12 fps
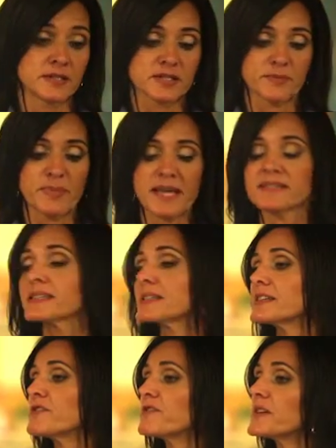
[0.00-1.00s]
to
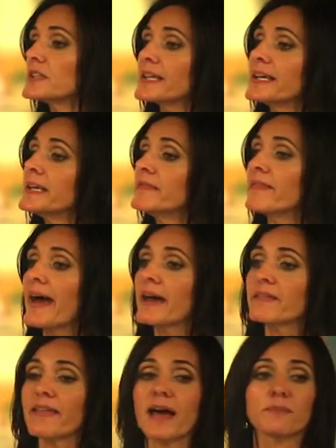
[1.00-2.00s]
basically fill in
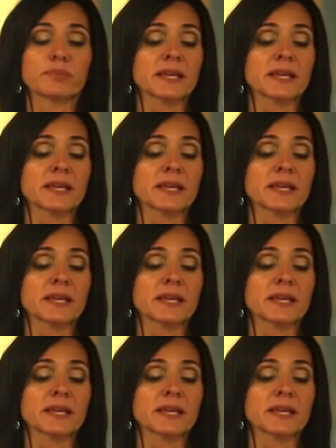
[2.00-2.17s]
that